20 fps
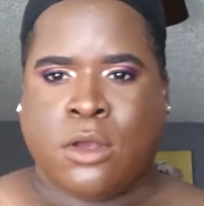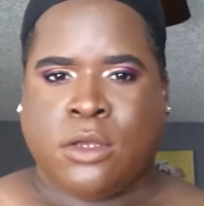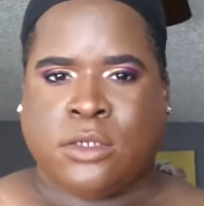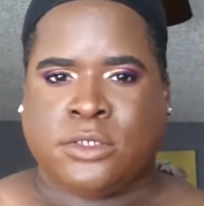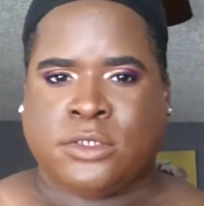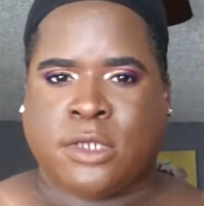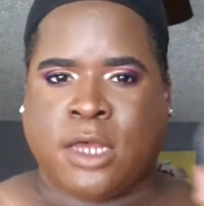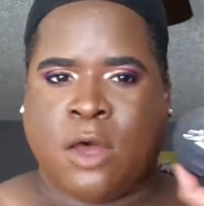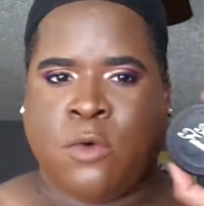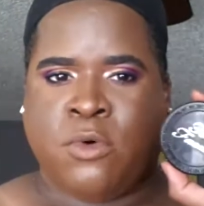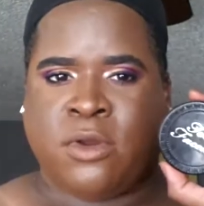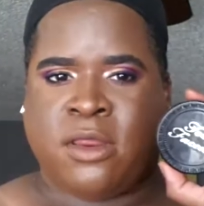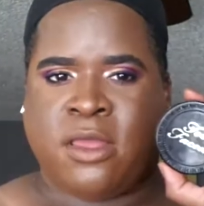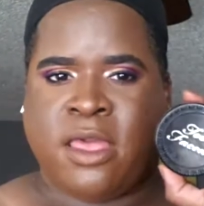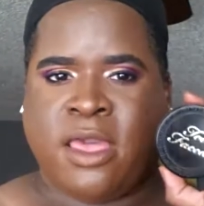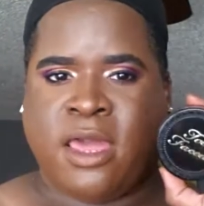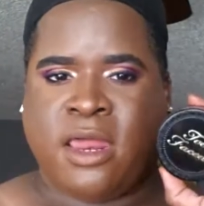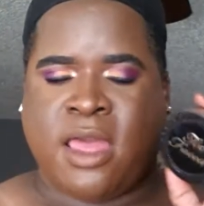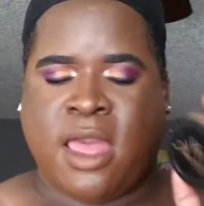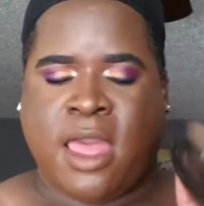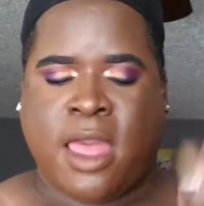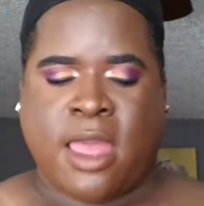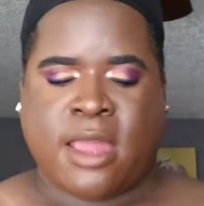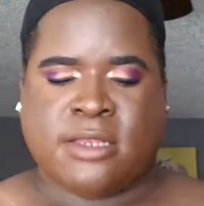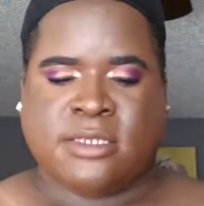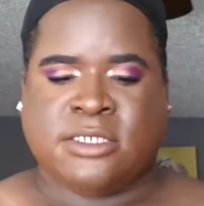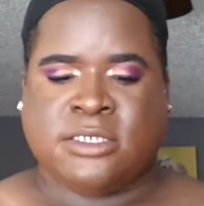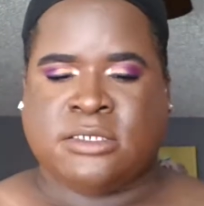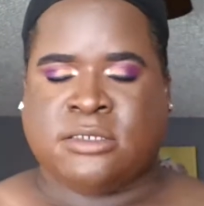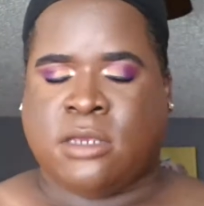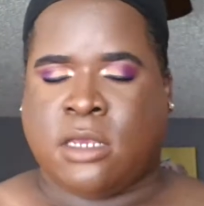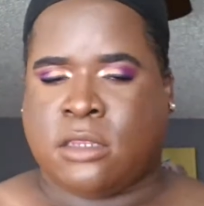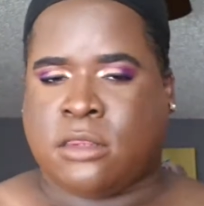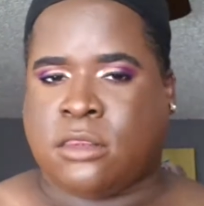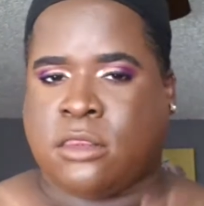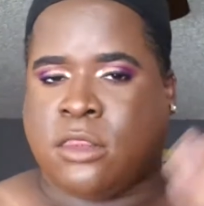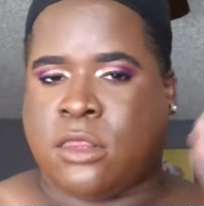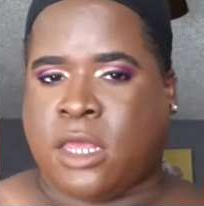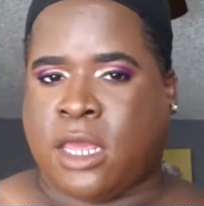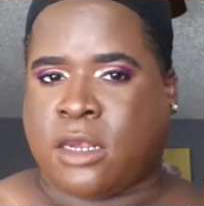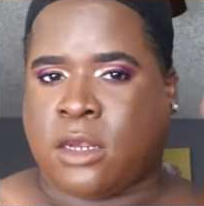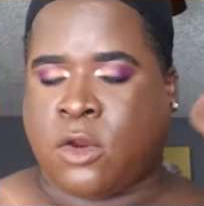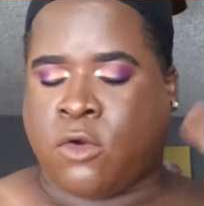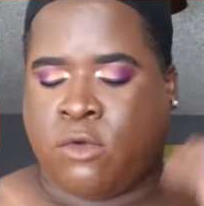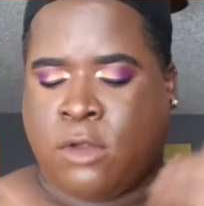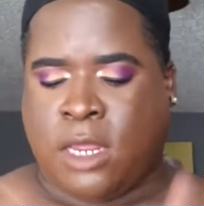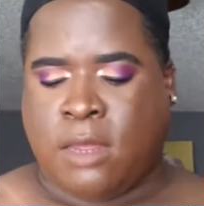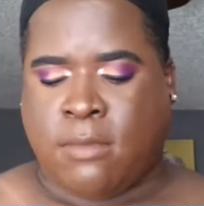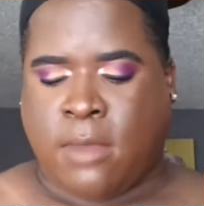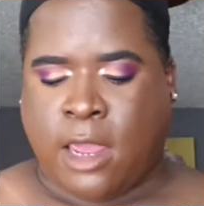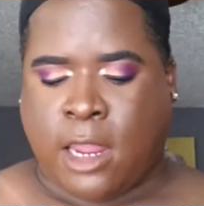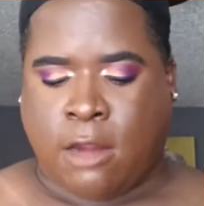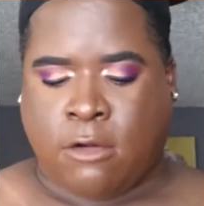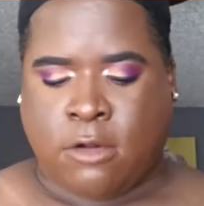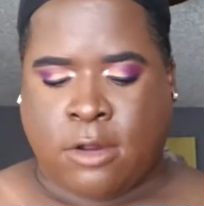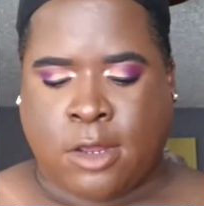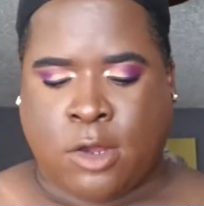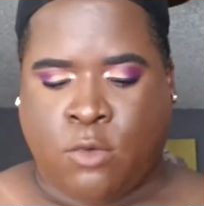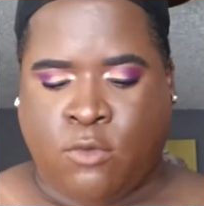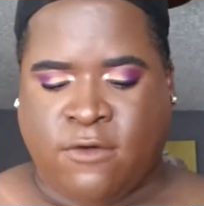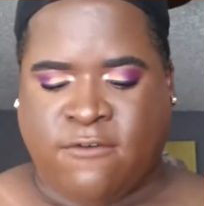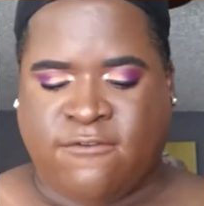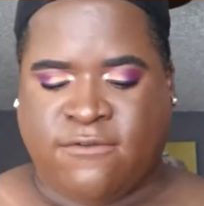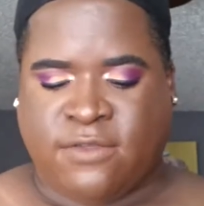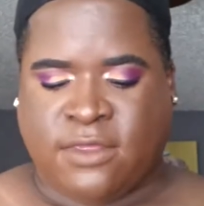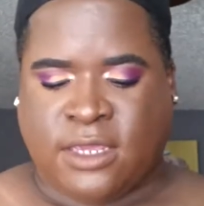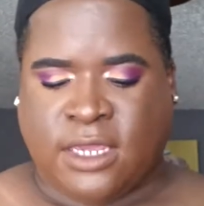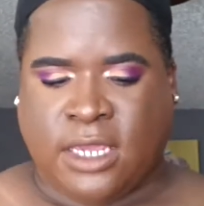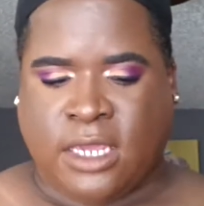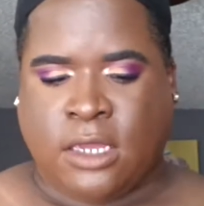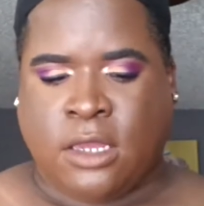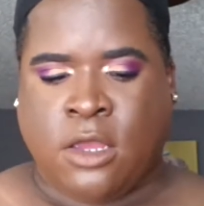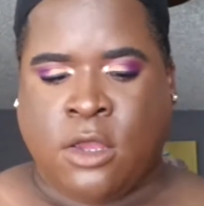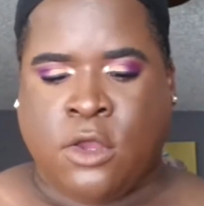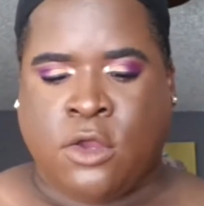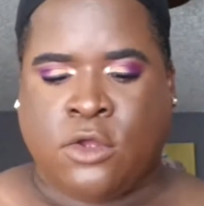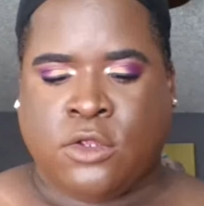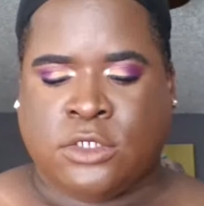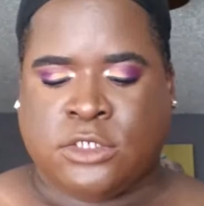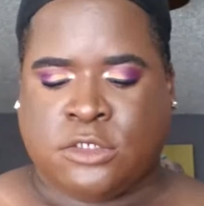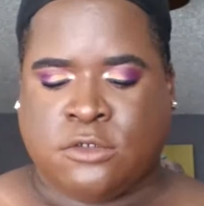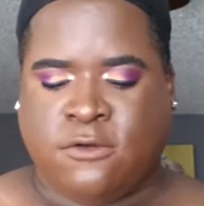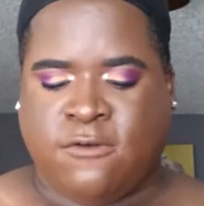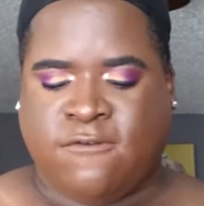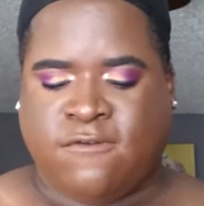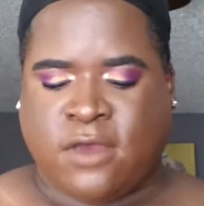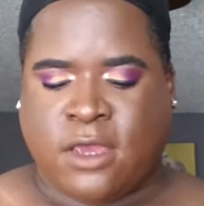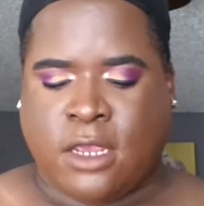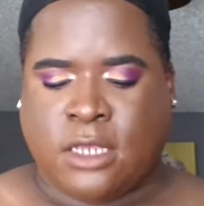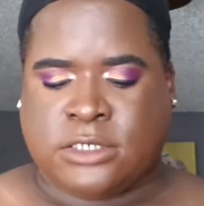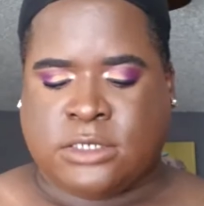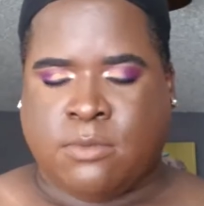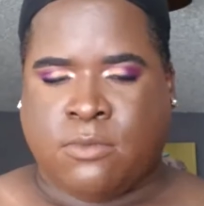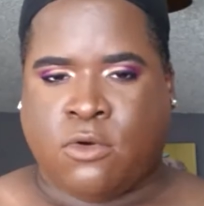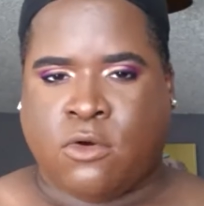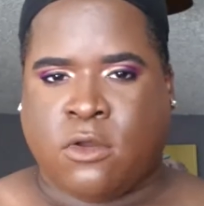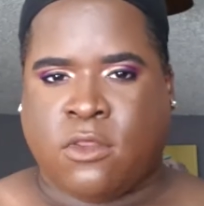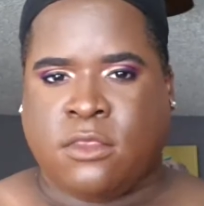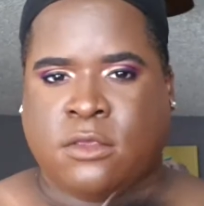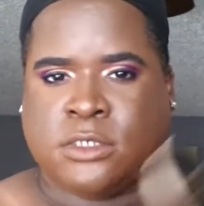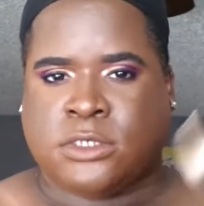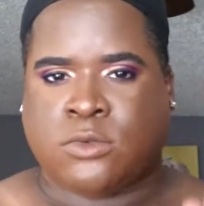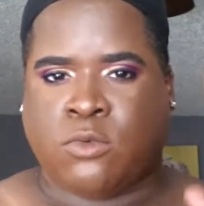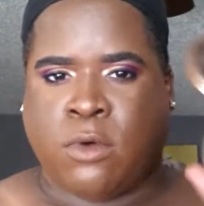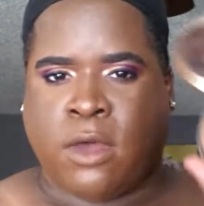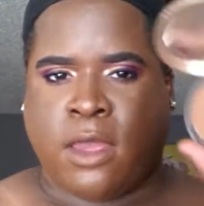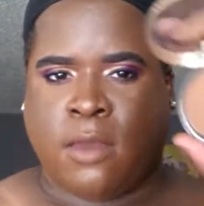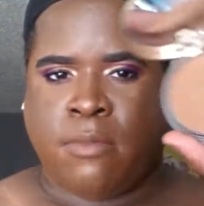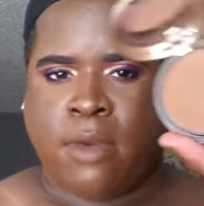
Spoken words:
So I went ahead and set that cream area with the Too Faced Born This Way